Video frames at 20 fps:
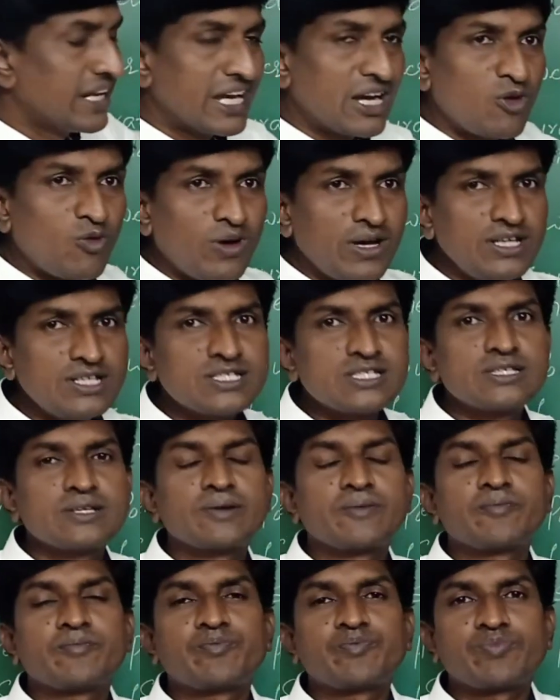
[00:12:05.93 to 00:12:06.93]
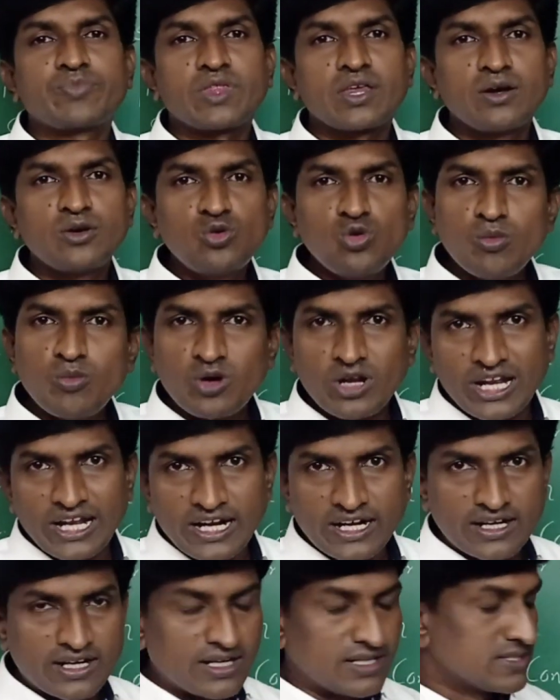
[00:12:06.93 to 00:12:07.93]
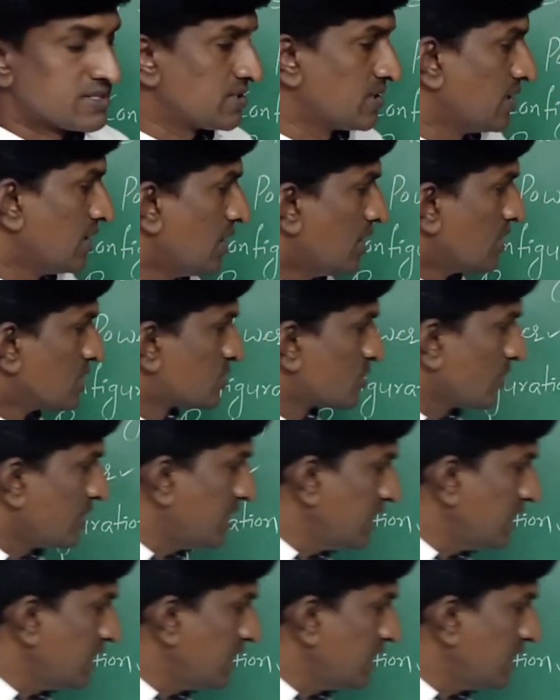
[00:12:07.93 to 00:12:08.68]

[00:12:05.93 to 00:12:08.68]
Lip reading: requires 2 more electrons. So